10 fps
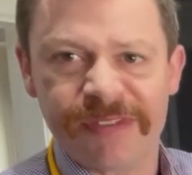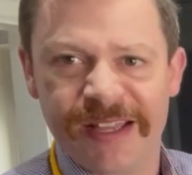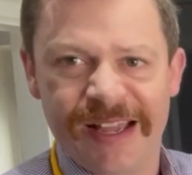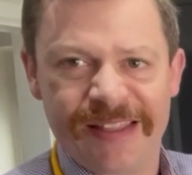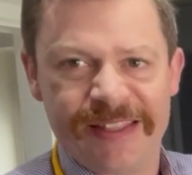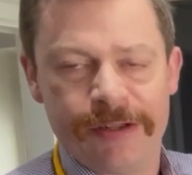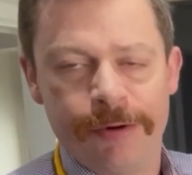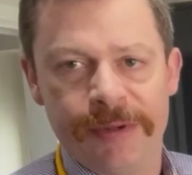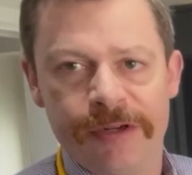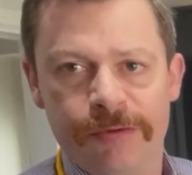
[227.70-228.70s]
I think they're a
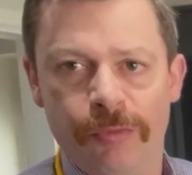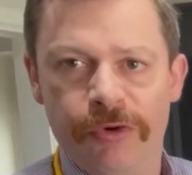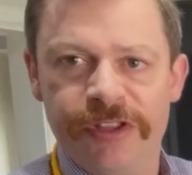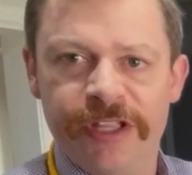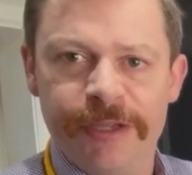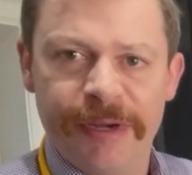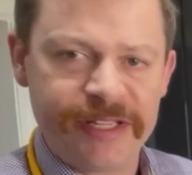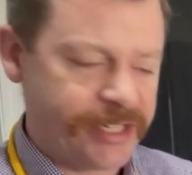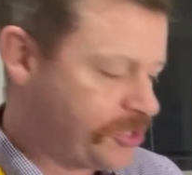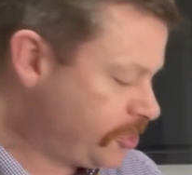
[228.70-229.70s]
bit worried that you might
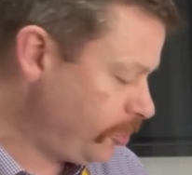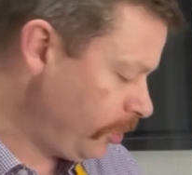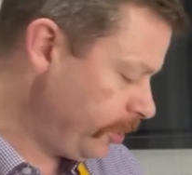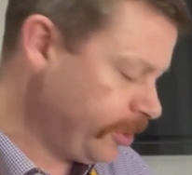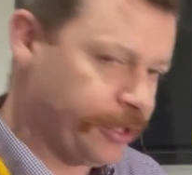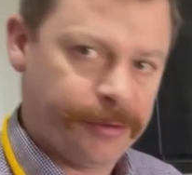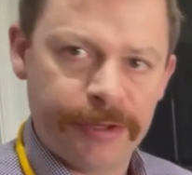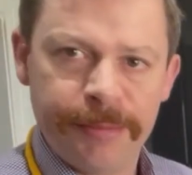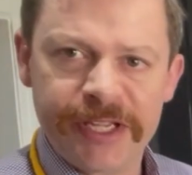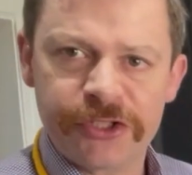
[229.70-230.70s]
discolour the
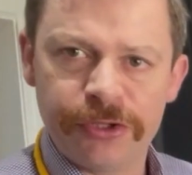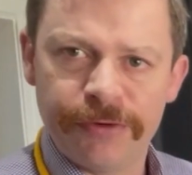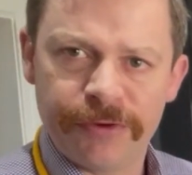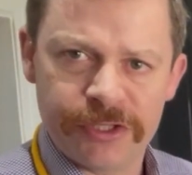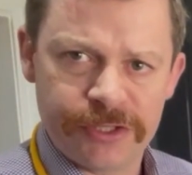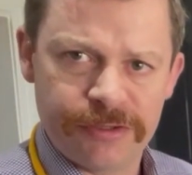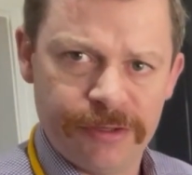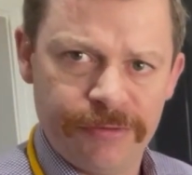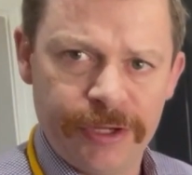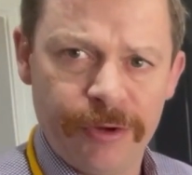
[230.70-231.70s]
mixture because
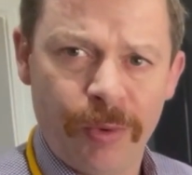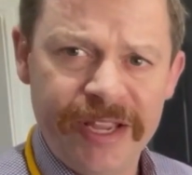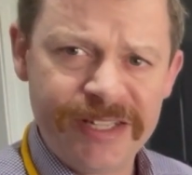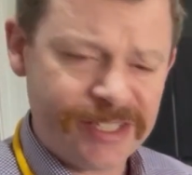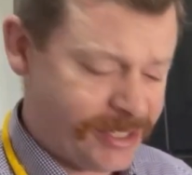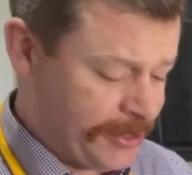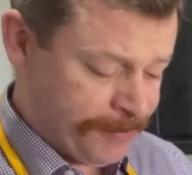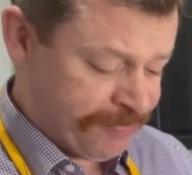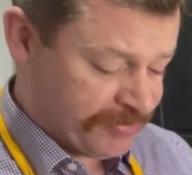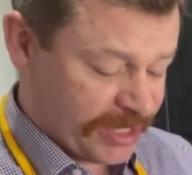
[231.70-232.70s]
of your whites.
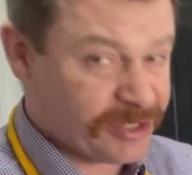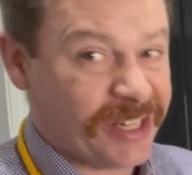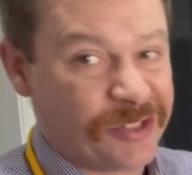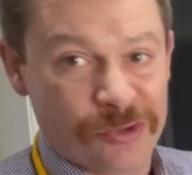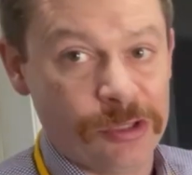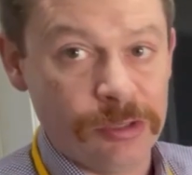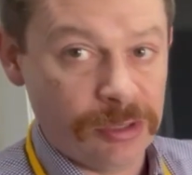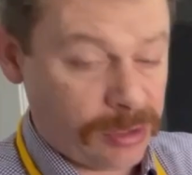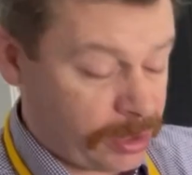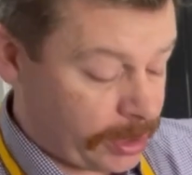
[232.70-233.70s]
It doesn't.